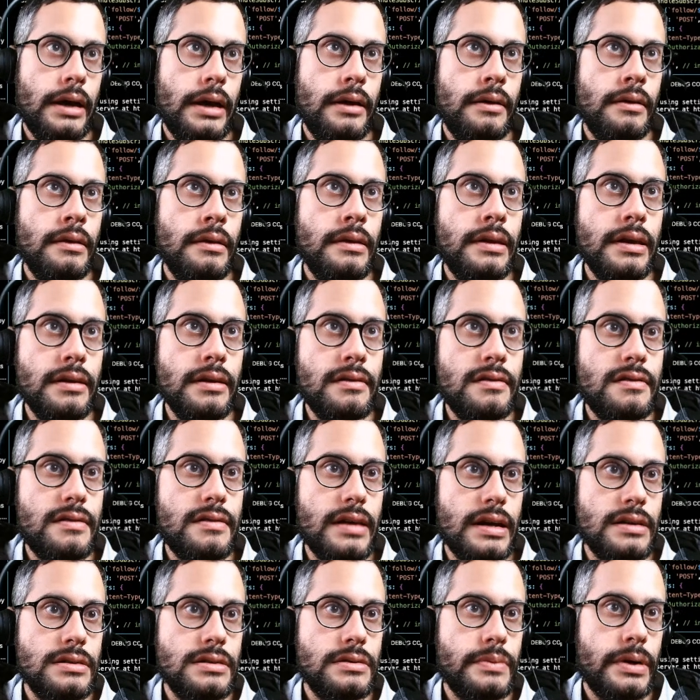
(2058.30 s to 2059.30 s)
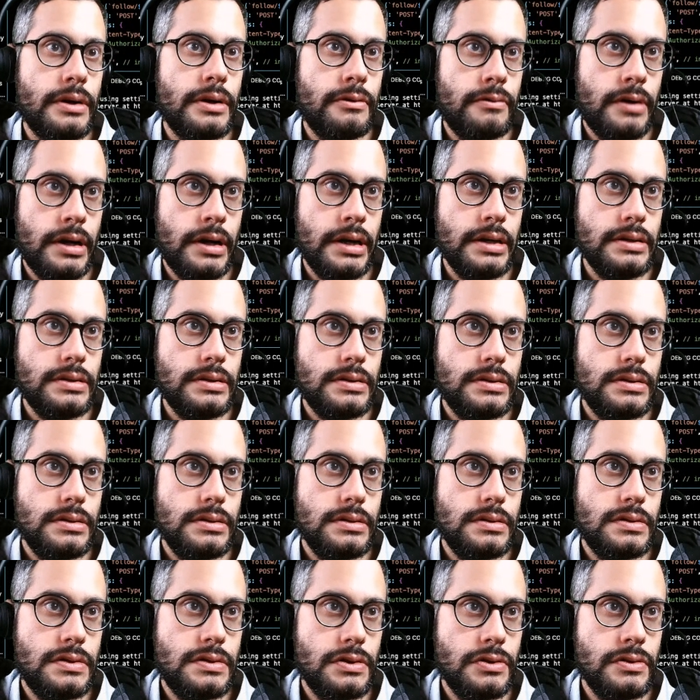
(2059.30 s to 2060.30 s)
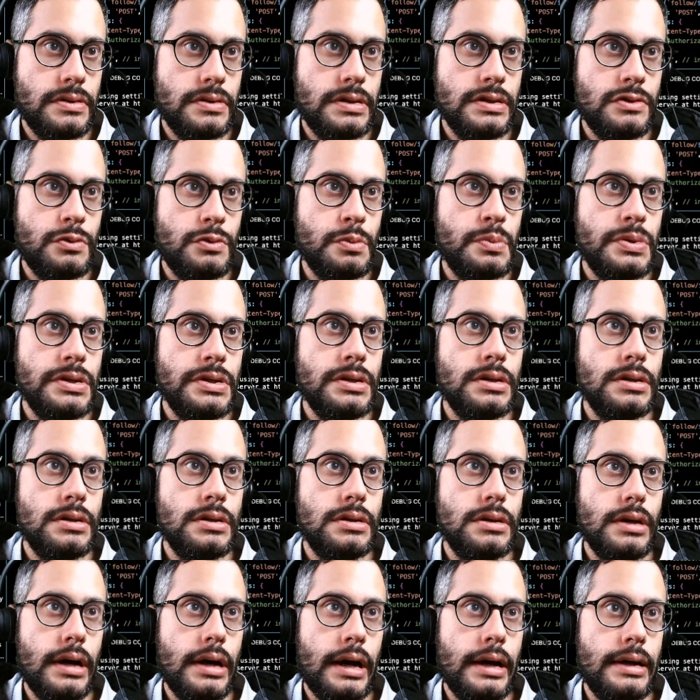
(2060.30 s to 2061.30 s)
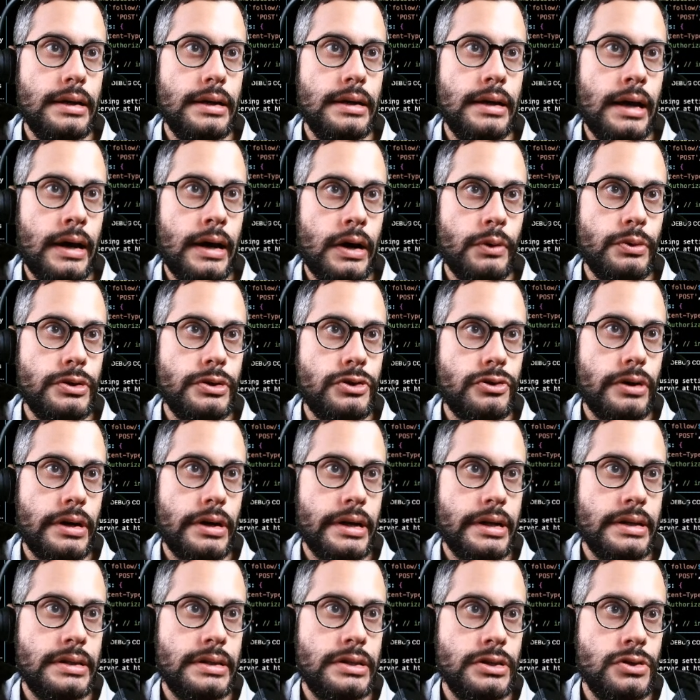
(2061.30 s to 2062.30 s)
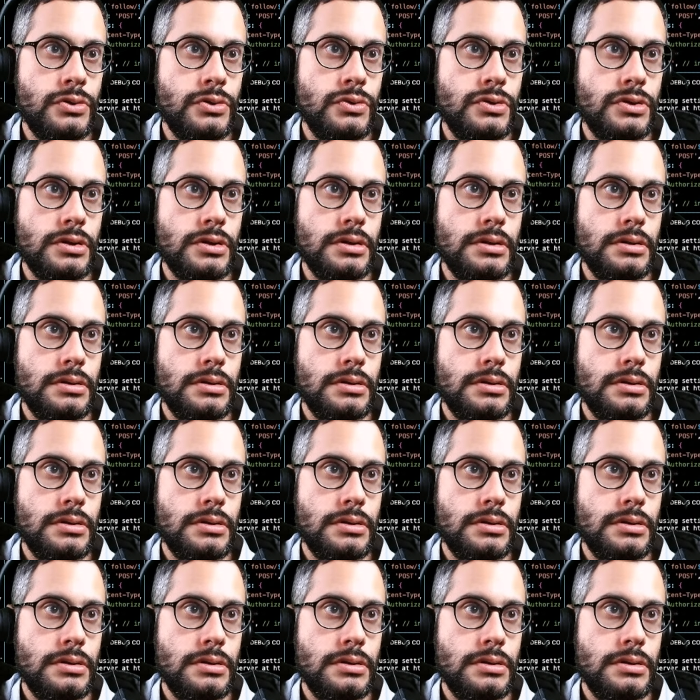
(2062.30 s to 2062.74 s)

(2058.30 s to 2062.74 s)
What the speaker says: this sounds about right. So this would be, now we try to get the user